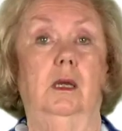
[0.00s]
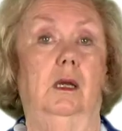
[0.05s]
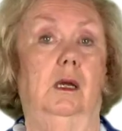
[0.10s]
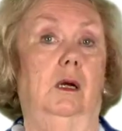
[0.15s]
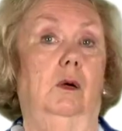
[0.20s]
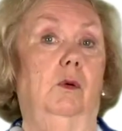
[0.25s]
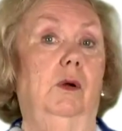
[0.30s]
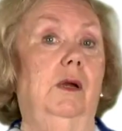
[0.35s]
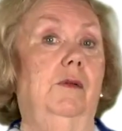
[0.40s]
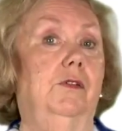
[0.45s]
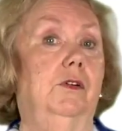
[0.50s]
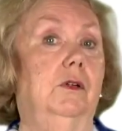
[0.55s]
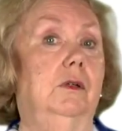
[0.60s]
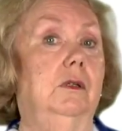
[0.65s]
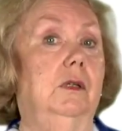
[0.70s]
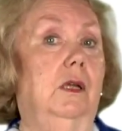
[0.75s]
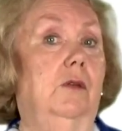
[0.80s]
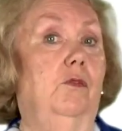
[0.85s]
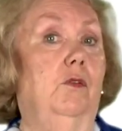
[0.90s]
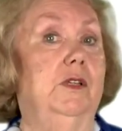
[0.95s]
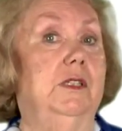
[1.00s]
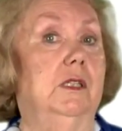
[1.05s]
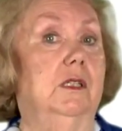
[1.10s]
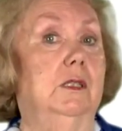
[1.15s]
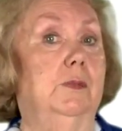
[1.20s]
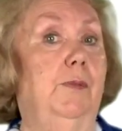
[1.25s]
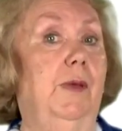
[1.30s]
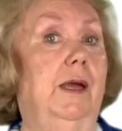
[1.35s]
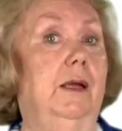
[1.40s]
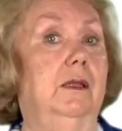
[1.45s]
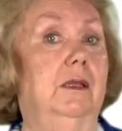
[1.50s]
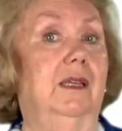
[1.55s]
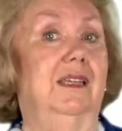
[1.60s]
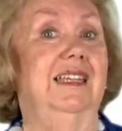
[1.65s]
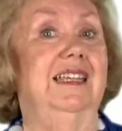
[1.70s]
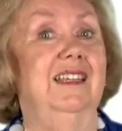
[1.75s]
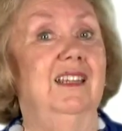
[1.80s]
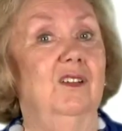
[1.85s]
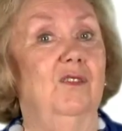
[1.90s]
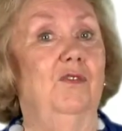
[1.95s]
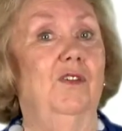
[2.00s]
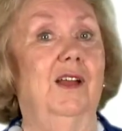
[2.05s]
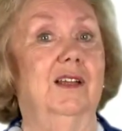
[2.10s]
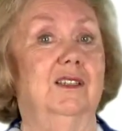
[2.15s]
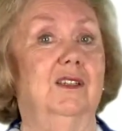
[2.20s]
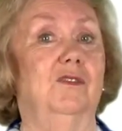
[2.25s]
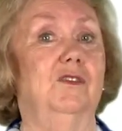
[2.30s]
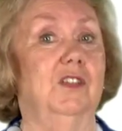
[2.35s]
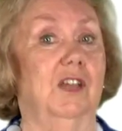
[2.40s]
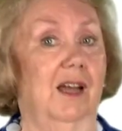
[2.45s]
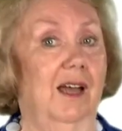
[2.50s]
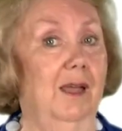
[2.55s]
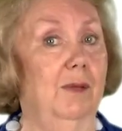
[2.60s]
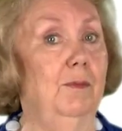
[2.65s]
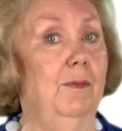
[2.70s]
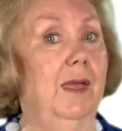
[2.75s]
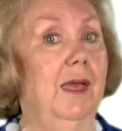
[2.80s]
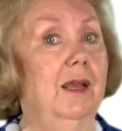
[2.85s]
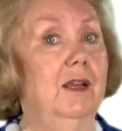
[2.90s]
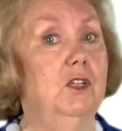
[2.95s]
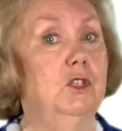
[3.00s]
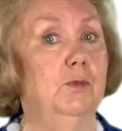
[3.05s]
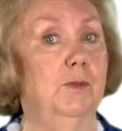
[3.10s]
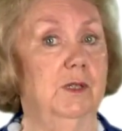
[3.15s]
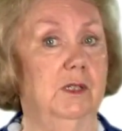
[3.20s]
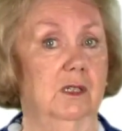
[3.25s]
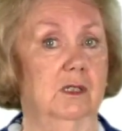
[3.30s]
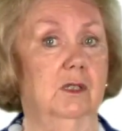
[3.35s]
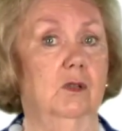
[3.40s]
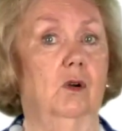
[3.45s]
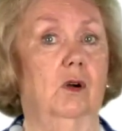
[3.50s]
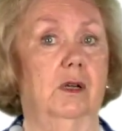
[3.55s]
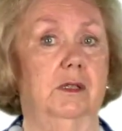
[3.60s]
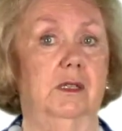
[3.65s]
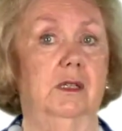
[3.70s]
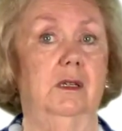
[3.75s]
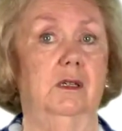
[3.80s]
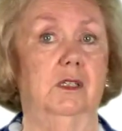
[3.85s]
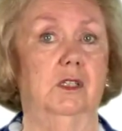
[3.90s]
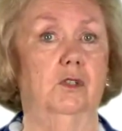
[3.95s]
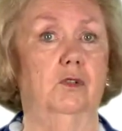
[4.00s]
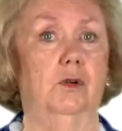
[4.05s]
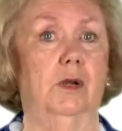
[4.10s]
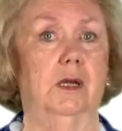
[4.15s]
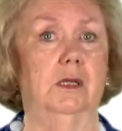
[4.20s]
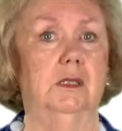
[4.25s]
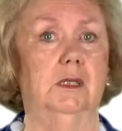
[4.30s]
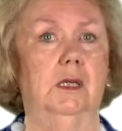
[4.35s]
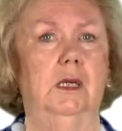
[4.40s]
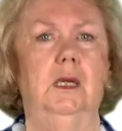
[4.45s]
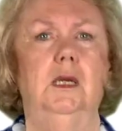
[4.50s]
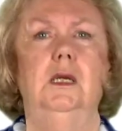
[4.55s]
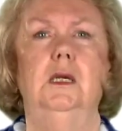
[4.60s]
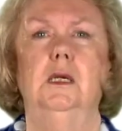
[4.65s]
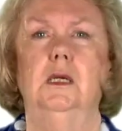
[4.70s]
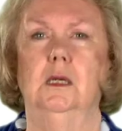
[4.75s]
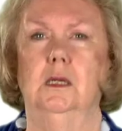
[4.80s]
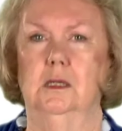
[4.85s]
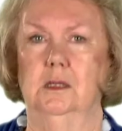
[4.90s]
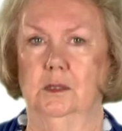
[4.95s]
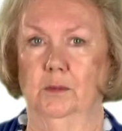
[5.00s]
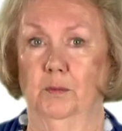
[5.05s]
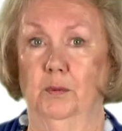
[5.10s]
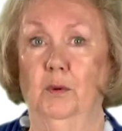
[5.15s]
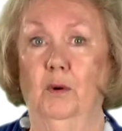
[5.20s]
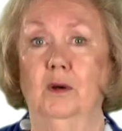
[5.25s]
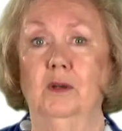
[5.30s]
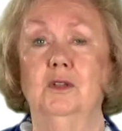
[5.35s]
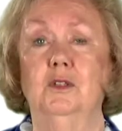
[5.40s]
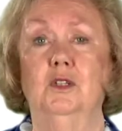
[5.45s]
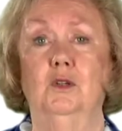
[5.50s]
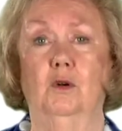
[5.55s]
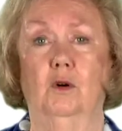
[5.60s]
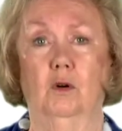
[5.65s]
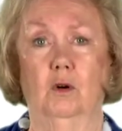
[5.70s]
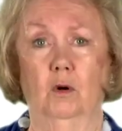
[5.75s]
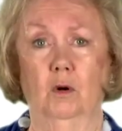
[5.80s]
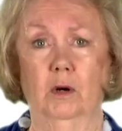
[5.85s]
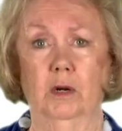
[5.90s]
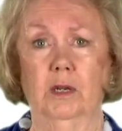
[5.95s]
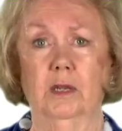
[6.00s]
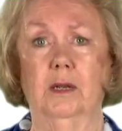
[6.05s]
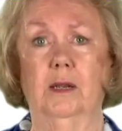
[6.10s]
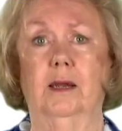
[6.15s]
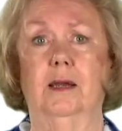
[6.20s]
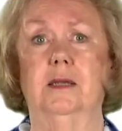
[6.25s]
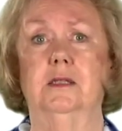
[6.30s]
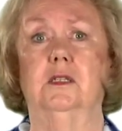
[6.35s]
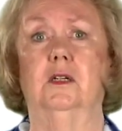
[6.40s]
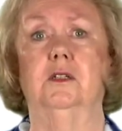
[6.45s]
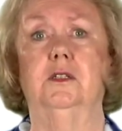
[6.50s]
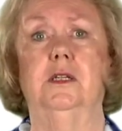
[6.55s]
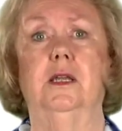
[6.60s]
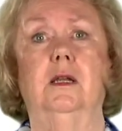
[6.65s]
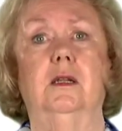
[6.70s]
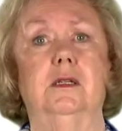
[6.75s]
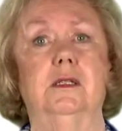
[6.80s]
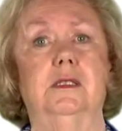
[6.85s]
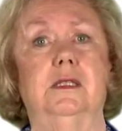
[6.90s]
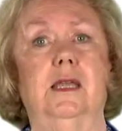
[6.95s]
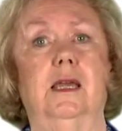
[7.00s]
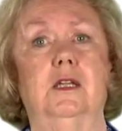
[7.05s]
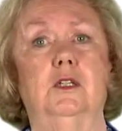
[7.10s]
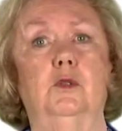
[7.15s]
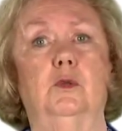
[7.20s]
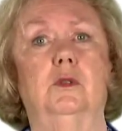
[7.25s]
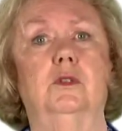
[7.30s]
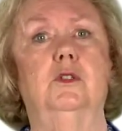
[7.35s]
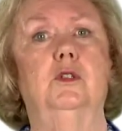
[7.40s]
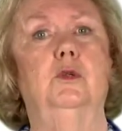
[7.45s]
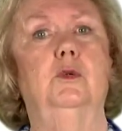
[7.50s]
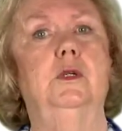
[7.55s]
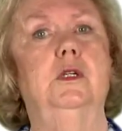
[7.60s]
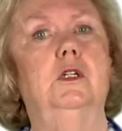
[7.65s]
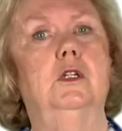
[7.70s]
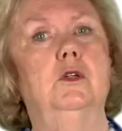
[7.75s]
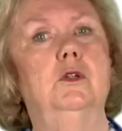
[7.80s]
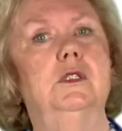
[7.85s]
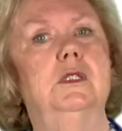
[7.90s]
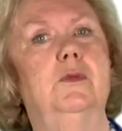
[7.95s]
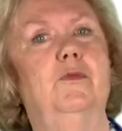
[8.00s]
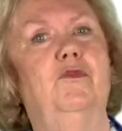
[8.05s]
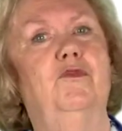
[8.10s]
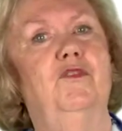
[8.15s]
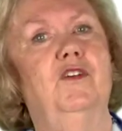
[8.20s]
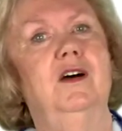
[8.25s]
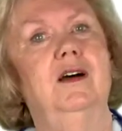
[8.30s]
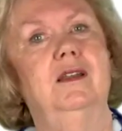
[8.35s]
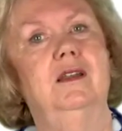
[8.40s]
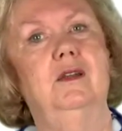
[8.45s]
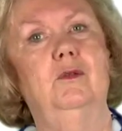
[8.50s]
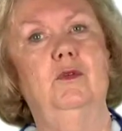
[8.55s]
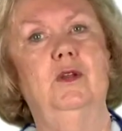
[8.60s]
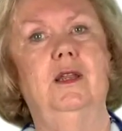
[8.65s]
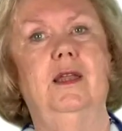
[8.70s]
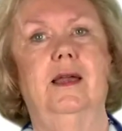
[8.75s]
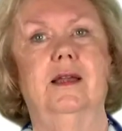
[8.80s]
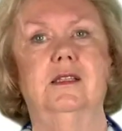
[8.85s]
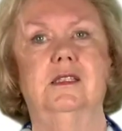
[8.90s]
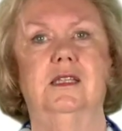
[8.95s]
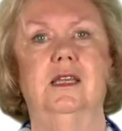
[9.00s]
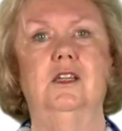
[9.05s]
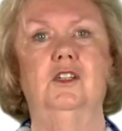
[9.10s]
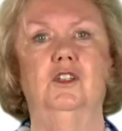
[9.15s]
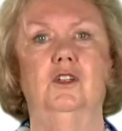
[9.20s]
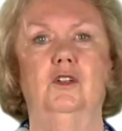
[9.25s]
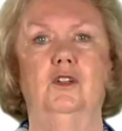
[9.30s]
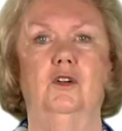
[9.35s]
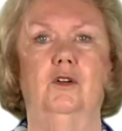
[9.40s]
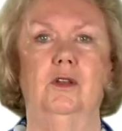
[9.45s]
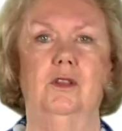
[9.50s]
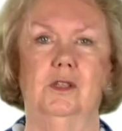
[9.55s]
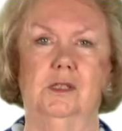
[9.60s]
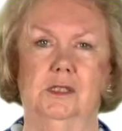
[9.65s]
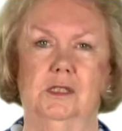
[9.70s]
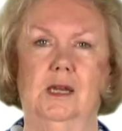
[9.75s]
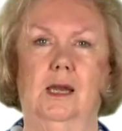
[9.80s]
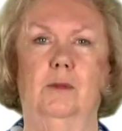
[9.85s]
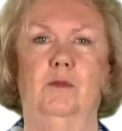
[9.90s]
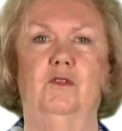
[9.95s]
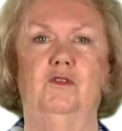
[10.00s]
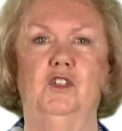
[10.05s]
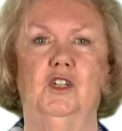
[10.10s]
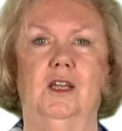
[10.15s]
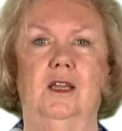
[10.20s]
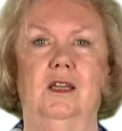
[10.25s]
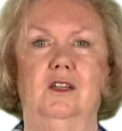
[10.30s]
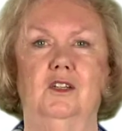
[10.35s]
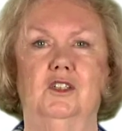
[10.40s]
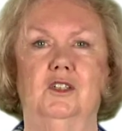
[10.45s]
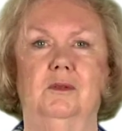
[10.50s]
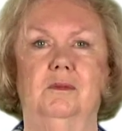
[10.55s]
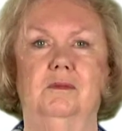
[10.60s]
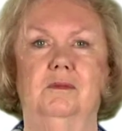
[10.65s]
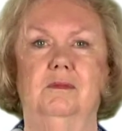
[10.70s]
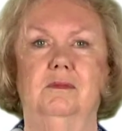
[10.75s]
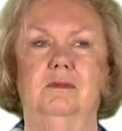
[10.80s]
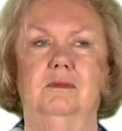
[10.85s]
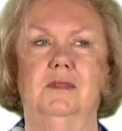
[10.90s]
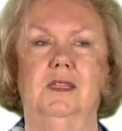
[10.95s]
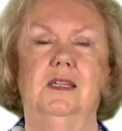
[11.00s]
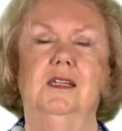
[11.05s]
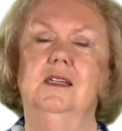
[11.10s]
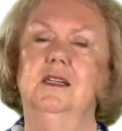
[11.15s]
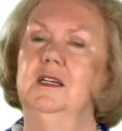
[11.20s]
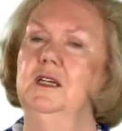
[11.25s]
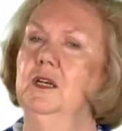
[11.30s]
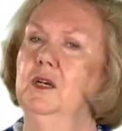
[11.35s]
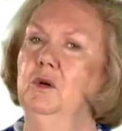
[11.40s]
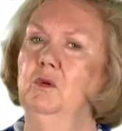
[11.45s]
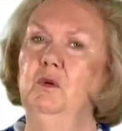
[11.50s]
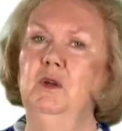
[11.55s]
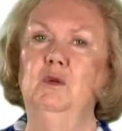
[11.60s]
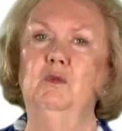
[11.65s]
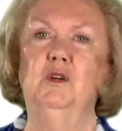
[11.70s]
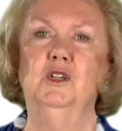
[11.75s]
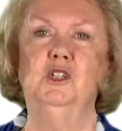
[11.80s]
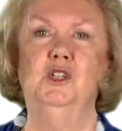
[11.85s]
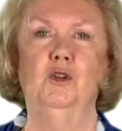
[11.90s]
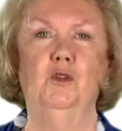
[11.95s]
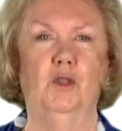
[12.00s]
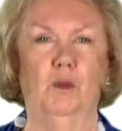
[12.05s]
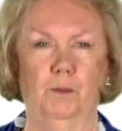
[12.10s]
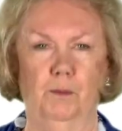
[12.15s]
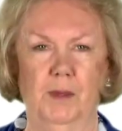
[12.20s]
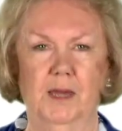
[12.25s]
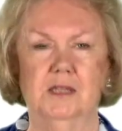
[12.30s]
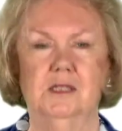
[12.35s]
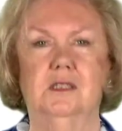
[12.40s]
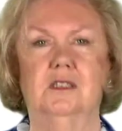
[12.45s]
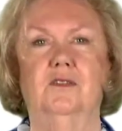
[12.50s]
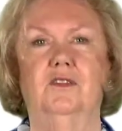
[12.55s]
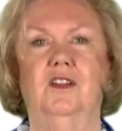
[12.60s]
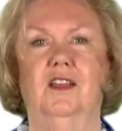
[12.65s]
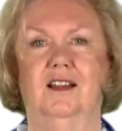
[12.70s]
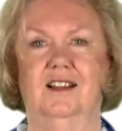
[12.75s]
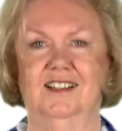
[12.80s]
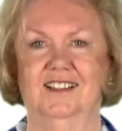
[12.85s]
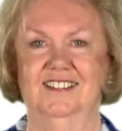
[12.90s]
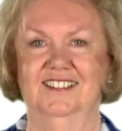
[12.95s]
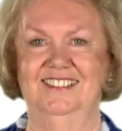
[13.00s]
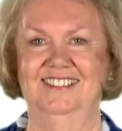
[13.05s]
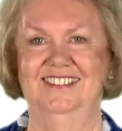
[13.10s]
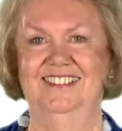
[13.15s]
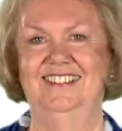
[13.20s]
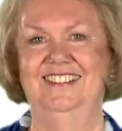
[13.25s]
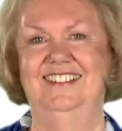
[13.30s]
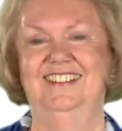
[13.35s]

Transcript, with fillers: However, if we suspect that ineffective time management is causing us stress, it is important to organize our daily schedule to include some fun and relaxation during this time of change. We wish you the best of luck.